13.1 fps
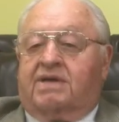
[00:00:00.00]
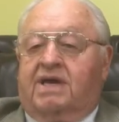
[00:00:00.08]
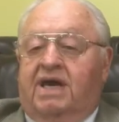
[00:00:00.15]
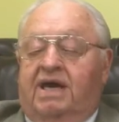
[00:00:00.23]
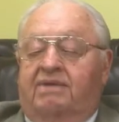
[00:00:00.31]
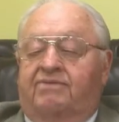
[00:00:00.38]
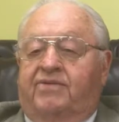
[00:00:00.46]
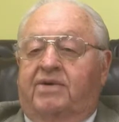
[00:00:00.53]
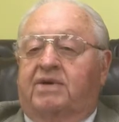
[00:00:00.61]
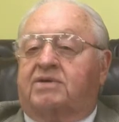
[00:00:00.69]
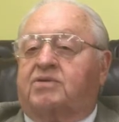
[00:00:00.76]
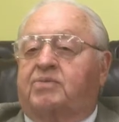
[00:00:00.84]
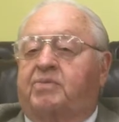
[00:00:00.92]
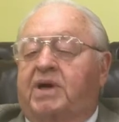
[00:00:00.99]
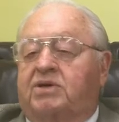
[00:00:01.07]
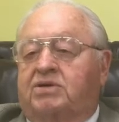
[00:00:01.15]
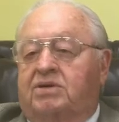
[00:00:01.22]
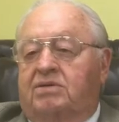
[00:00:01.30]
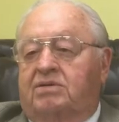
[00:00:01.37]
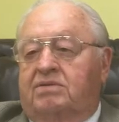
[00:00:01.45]
came for a
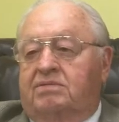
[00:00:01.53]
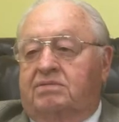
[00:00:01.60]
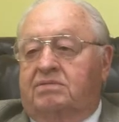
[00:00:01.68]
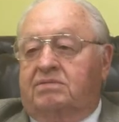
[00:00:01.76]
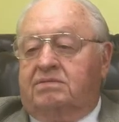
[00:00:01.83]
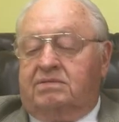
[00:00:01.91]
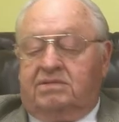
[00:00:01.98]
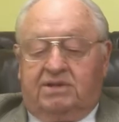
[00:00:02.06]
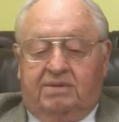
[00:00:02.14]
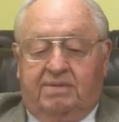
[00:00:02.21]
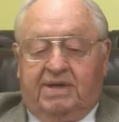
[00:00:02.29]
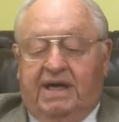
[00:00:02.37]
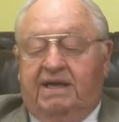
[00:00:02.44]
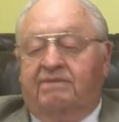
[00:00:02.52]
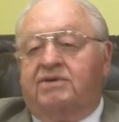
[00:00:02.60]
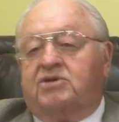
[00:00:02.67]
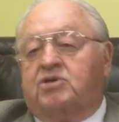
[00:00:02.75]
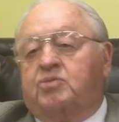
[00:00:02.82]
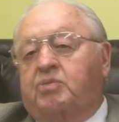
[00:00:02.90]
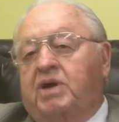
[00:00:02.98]
special, some kind of a
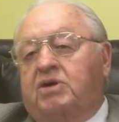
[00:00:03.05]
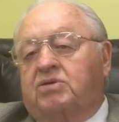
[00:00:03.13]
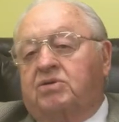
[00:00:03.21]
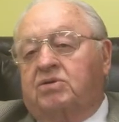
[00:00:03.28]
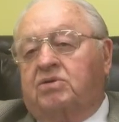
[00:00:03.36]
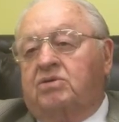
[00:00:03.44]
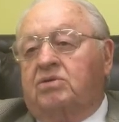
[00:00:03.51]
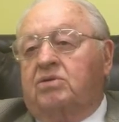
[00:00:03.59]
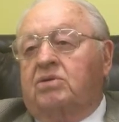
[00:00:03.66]
special